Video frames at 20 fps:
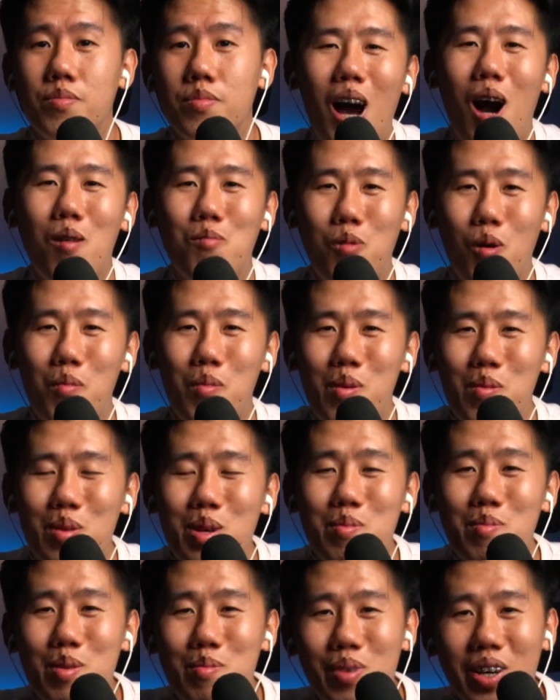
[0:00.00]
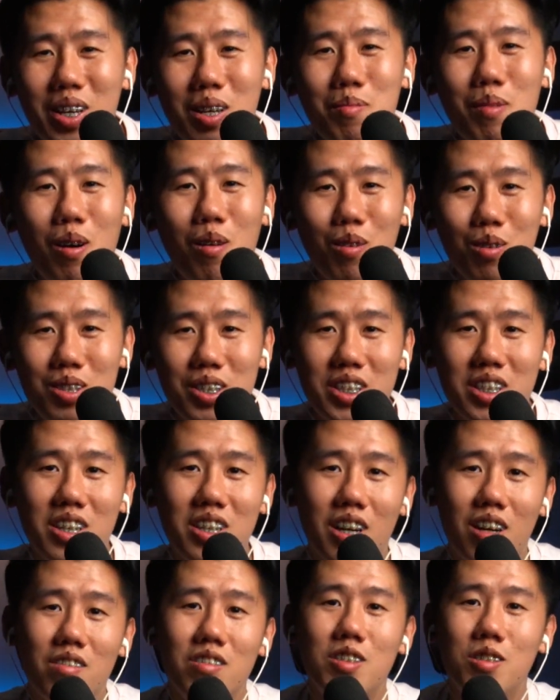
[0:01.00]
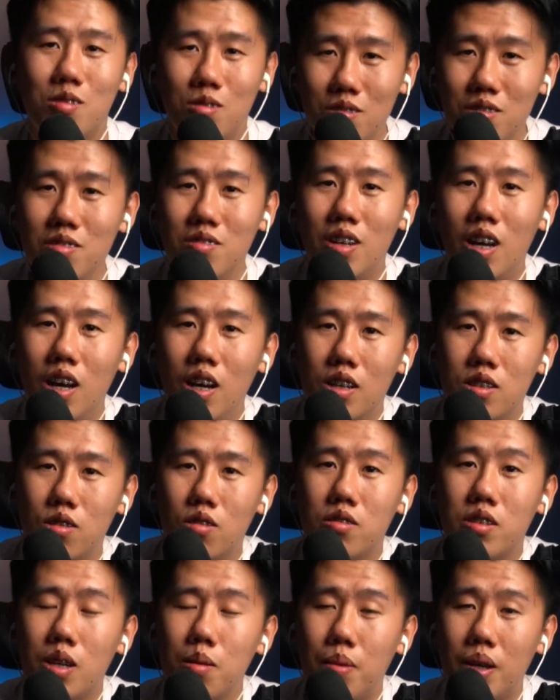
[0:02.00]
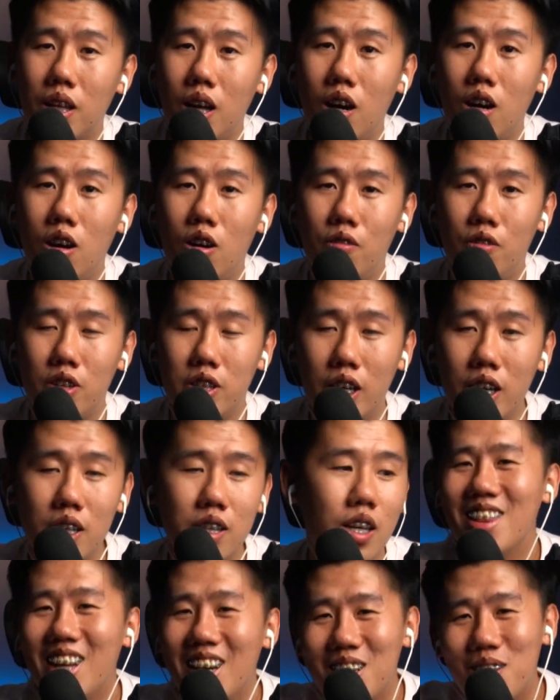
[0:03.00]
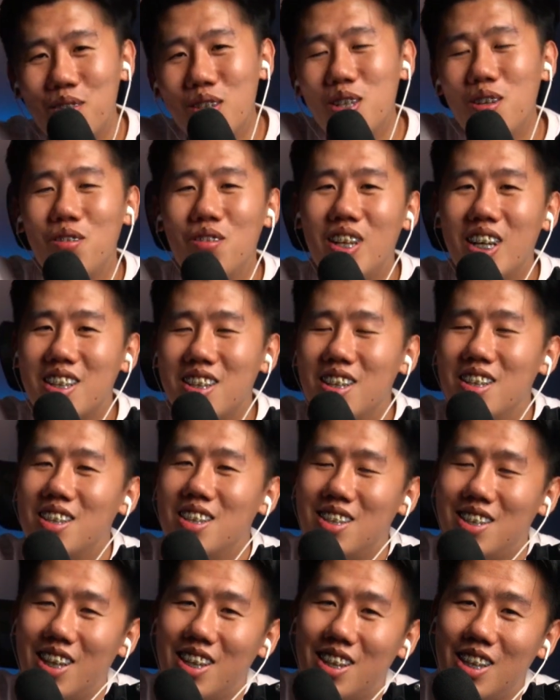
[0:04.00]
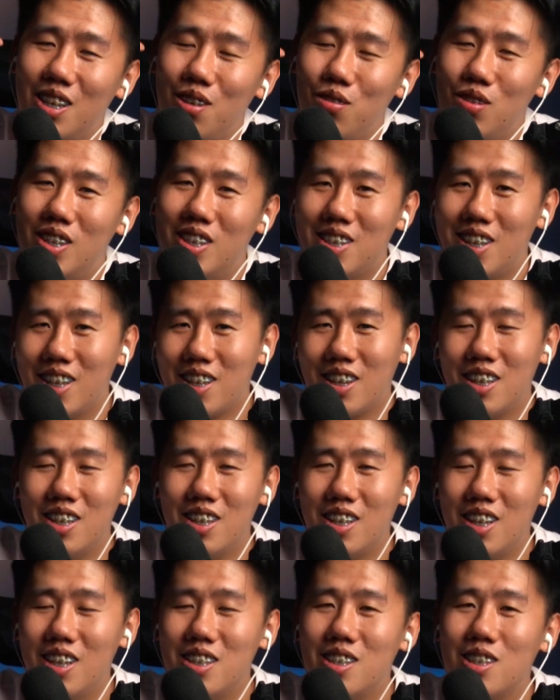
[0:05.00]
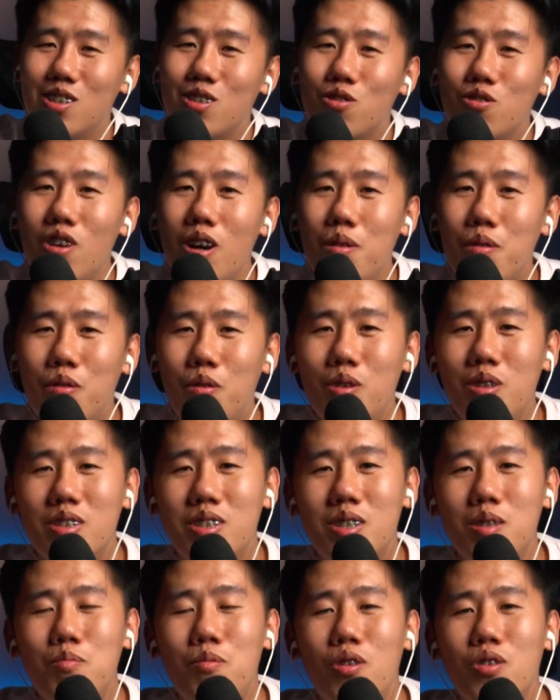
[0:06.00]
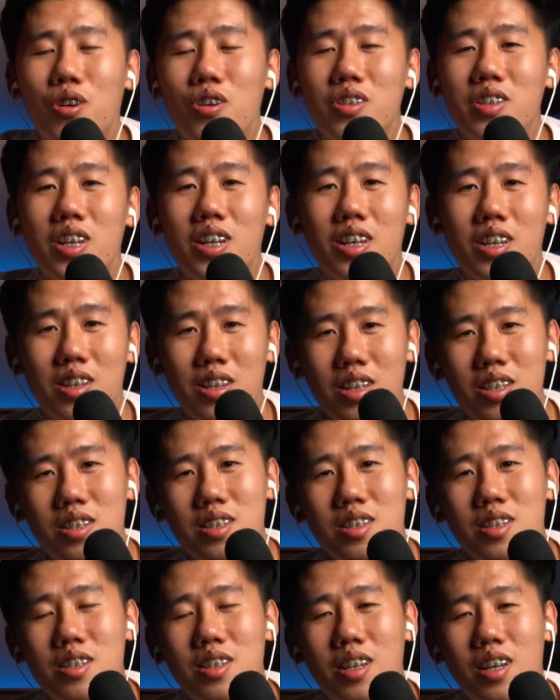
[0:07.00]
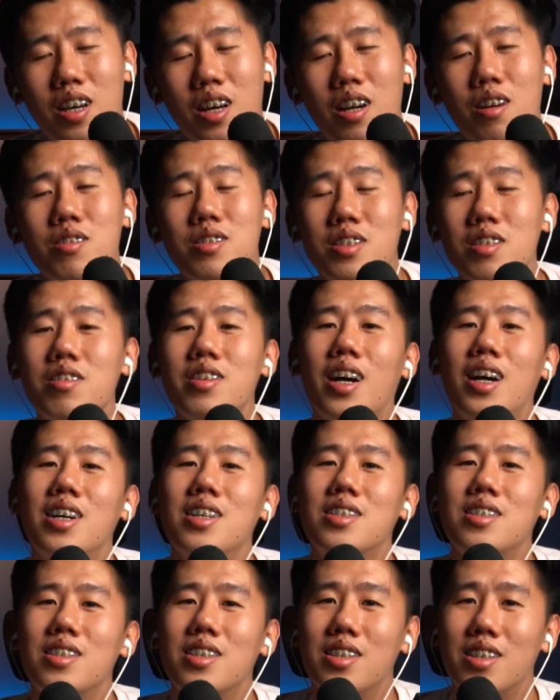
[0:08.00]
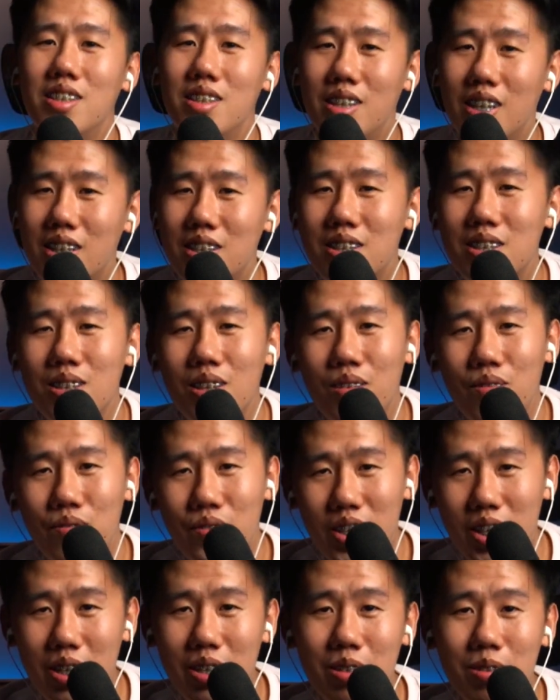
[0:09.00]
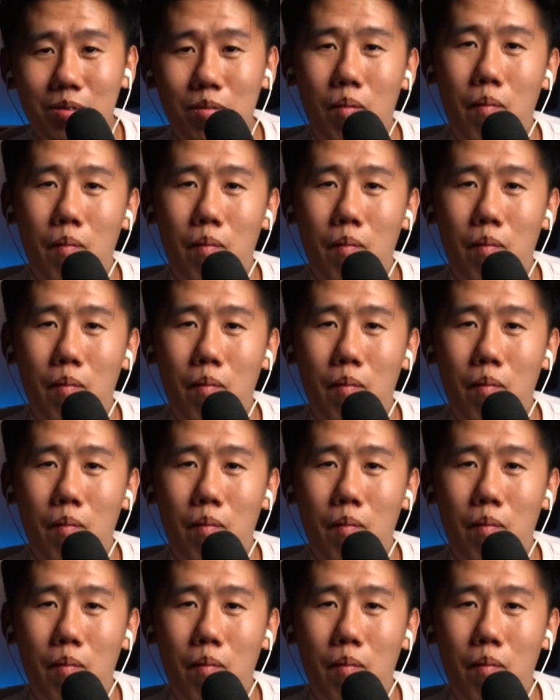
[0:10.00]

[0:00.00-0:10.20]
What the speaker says: I'll probably be making my own chicken curry soon, so keep an eye out for that. Like the video if you liked it, disliked it if you disliked it, and subscribe if you want to see more content like this, and I'll see you guys in the next video.